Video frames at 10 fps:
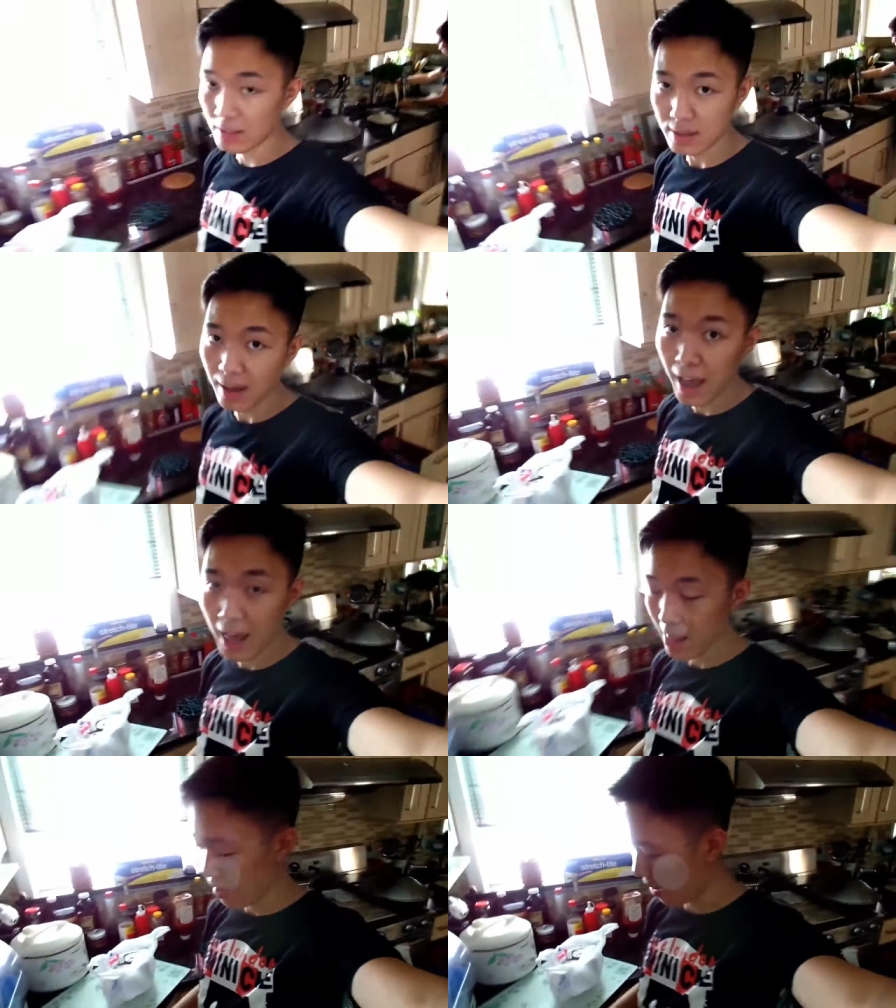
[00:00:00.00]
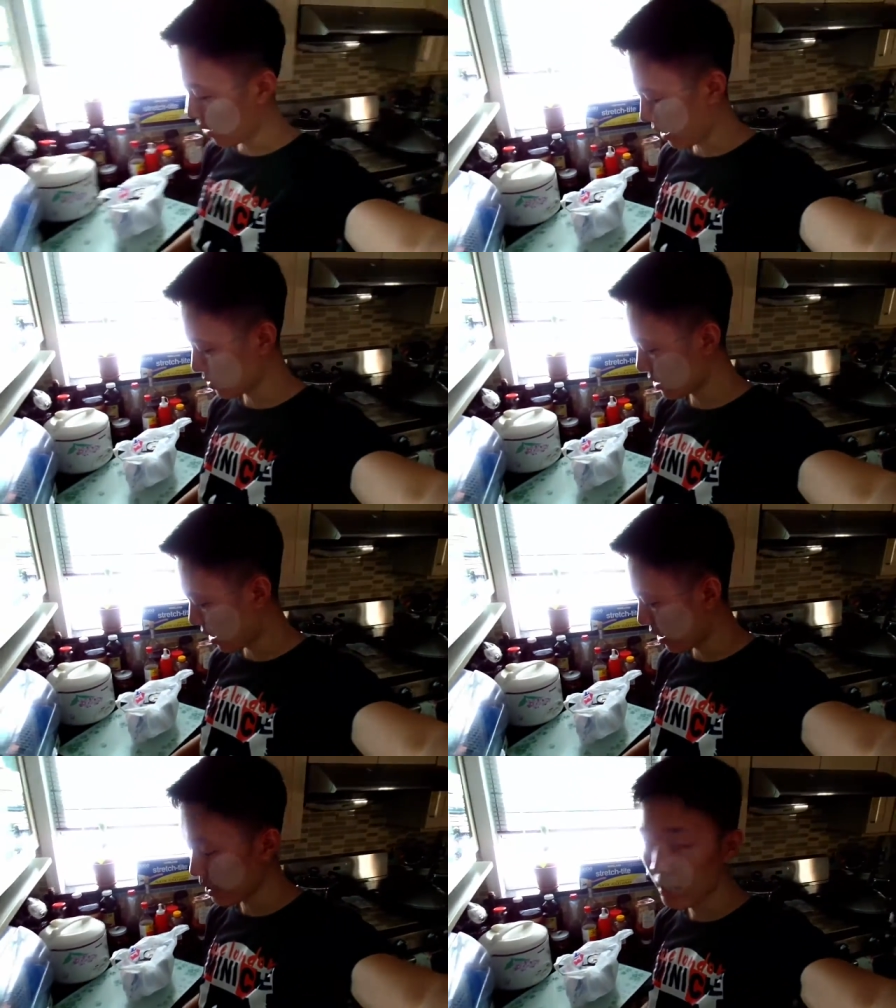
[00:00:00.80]
is hella hot
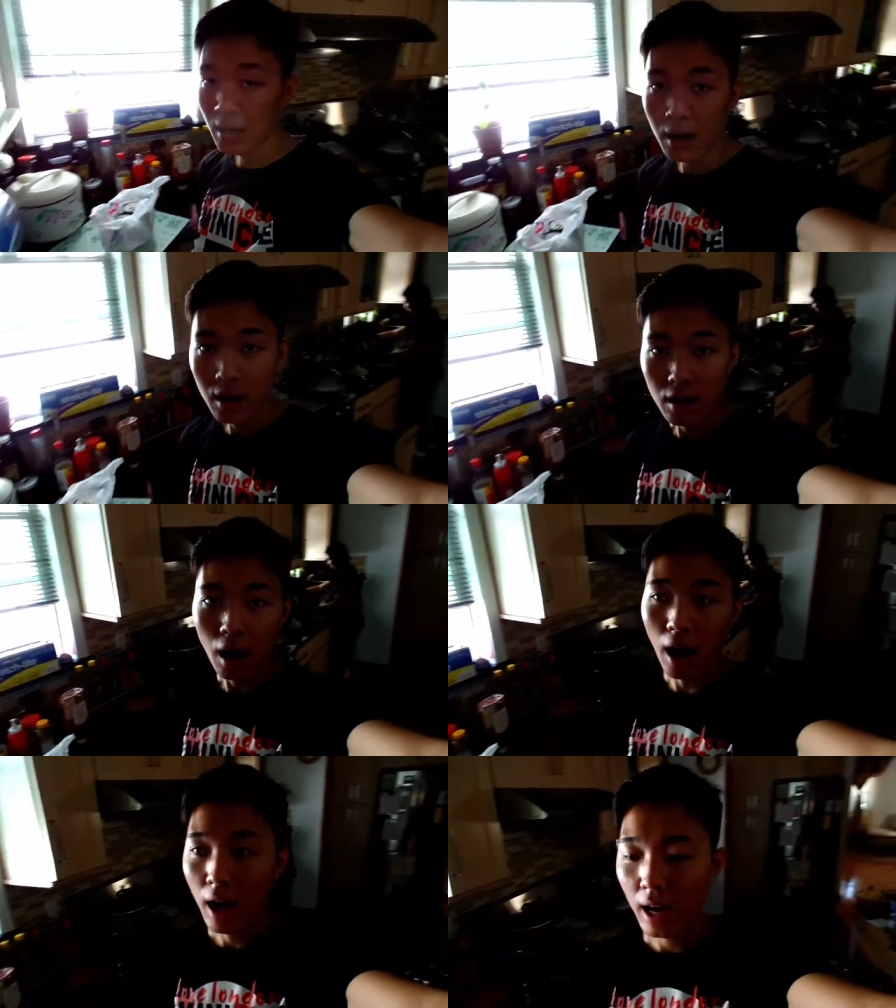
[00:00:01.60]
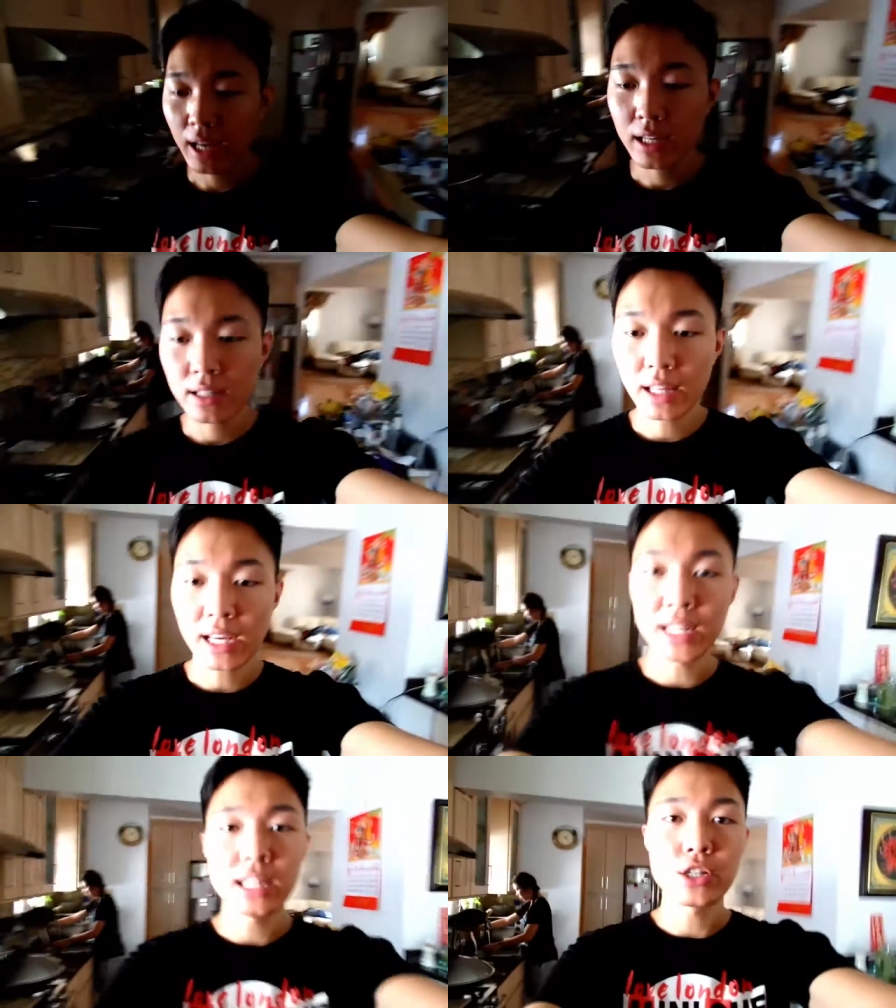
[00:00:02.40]
outside. I
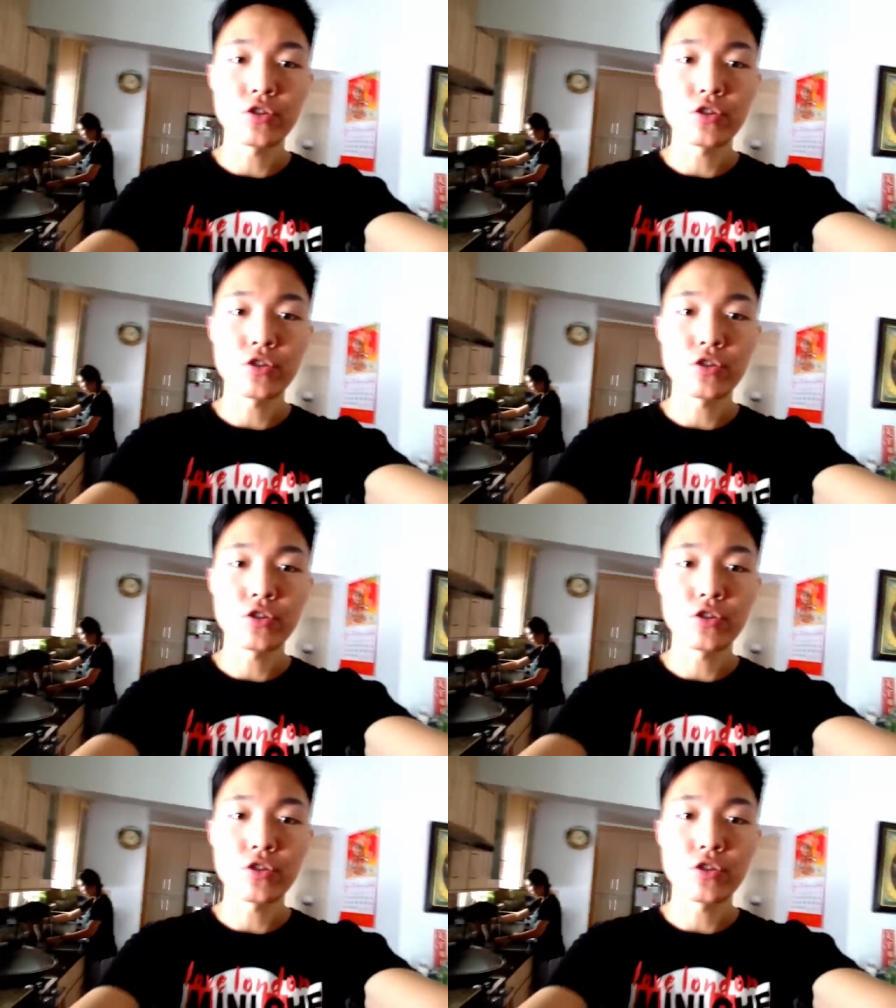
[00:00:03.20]
think I need a